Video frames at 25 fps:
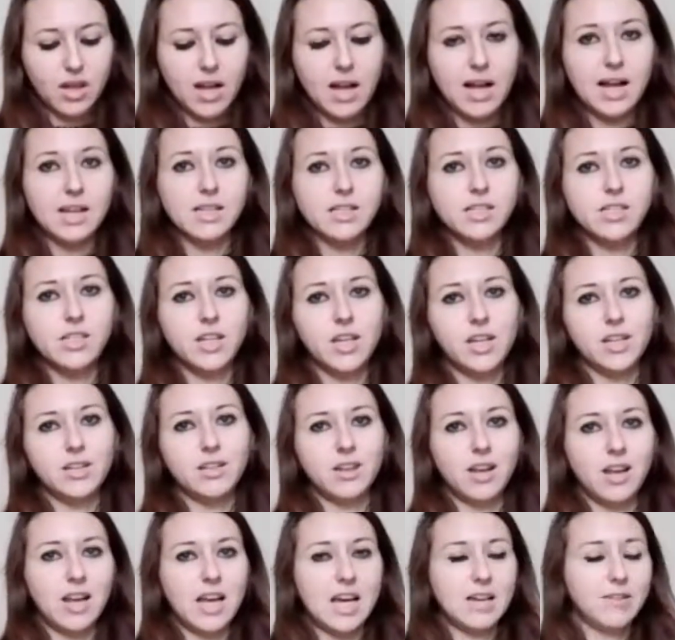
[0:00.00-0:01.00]
I take
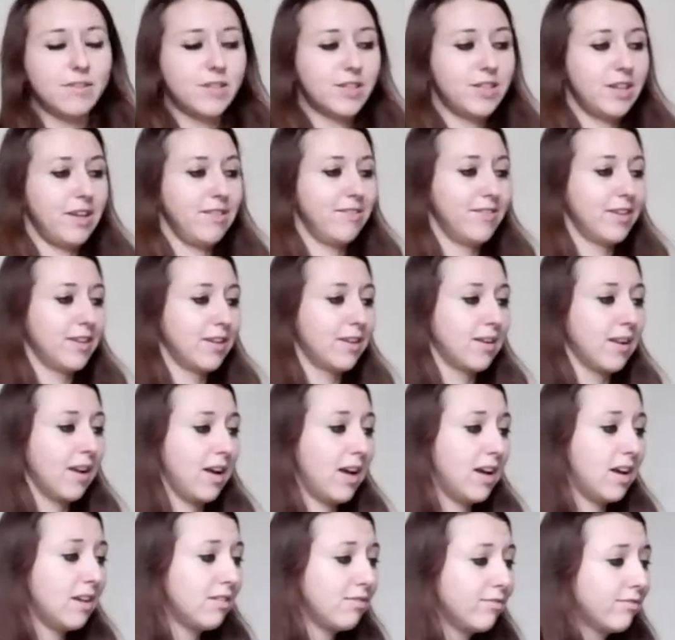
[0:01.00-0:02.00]
the life-saving
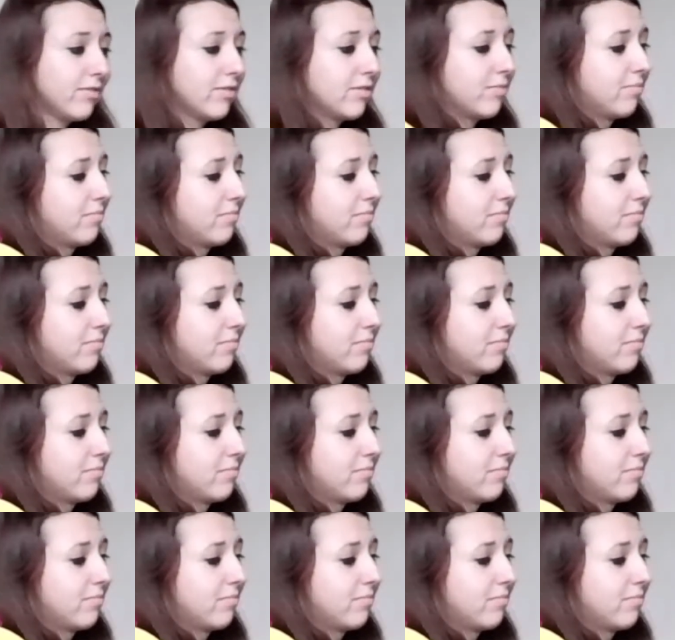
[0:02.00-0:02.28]
glove.